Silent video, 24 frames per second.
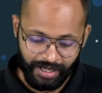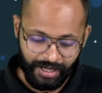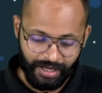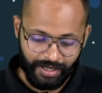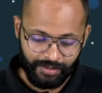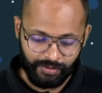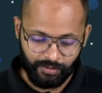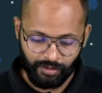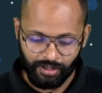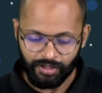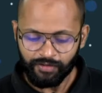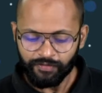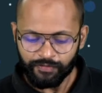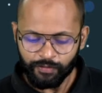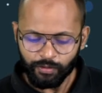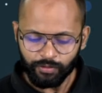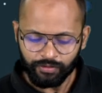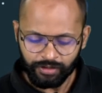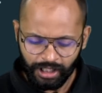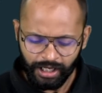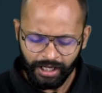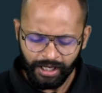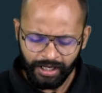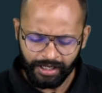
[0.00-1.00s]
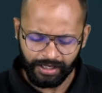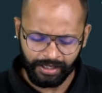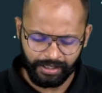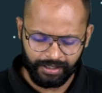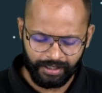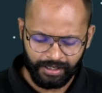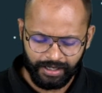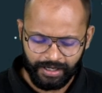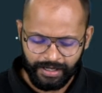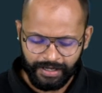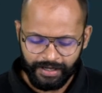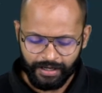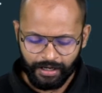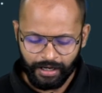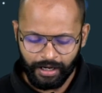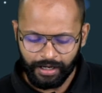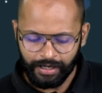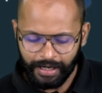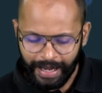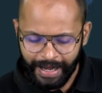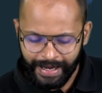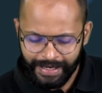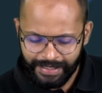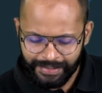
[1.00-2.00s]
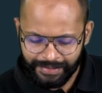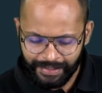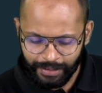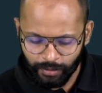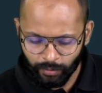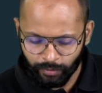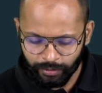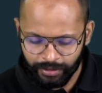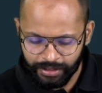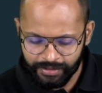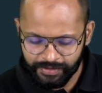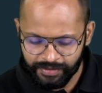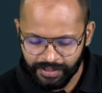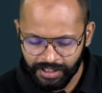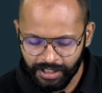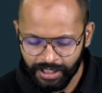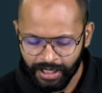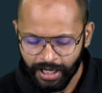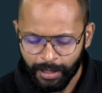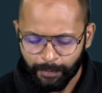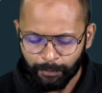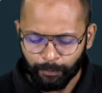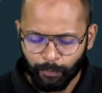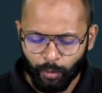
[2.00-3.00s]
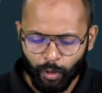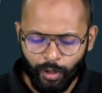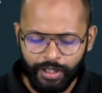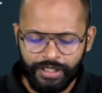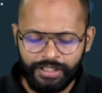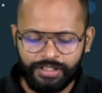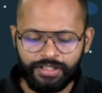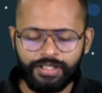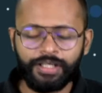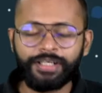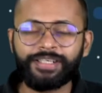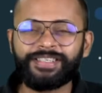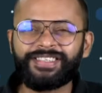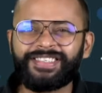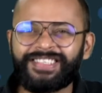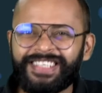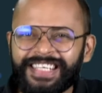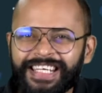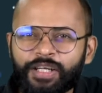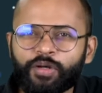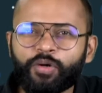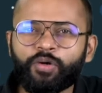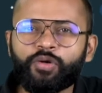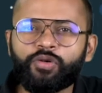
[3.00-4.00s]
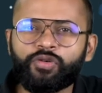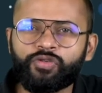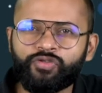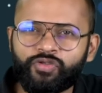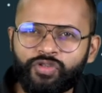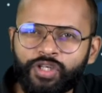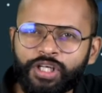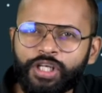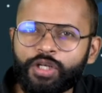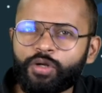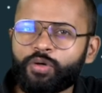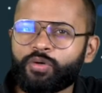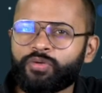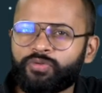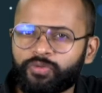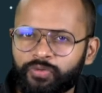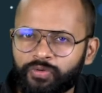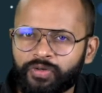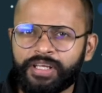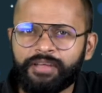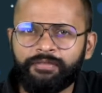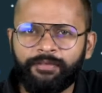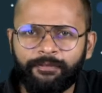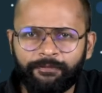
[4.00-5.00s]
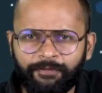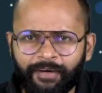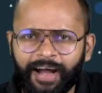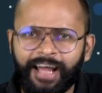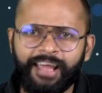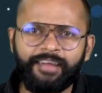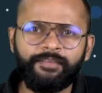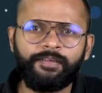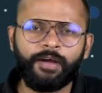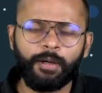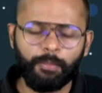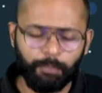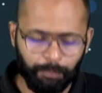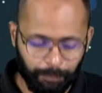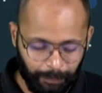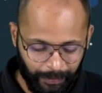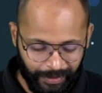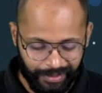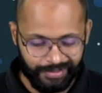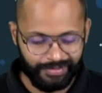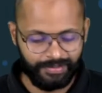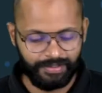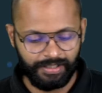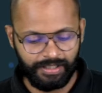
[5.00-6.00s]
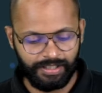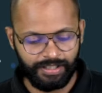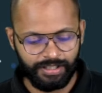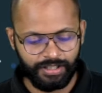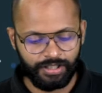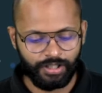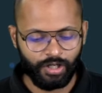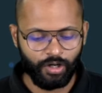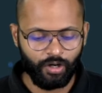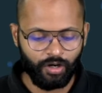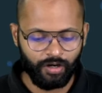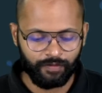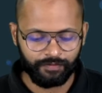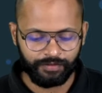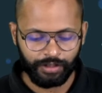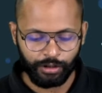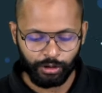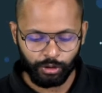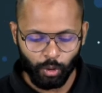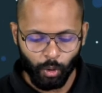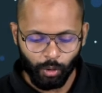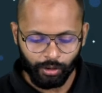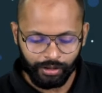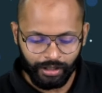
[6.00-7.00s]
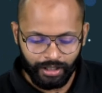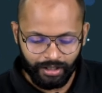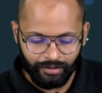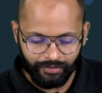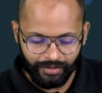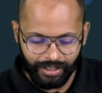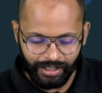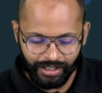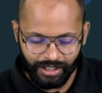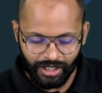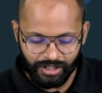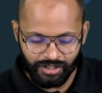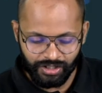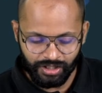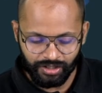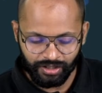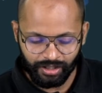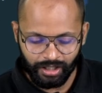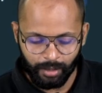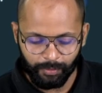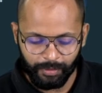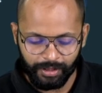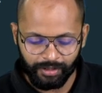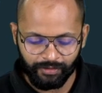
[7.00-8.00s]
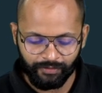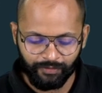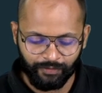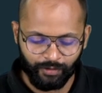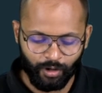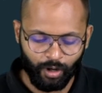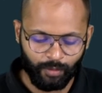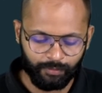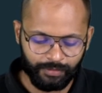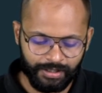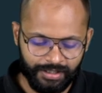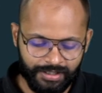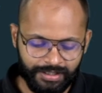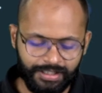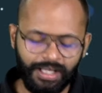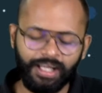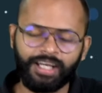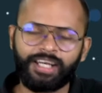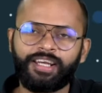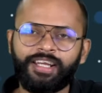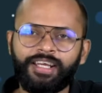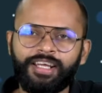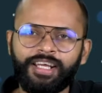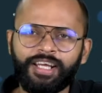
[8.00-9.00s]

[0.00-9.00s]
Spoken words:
So if you think our eyes can only see 0.0035% of the total radiation coming from the sun,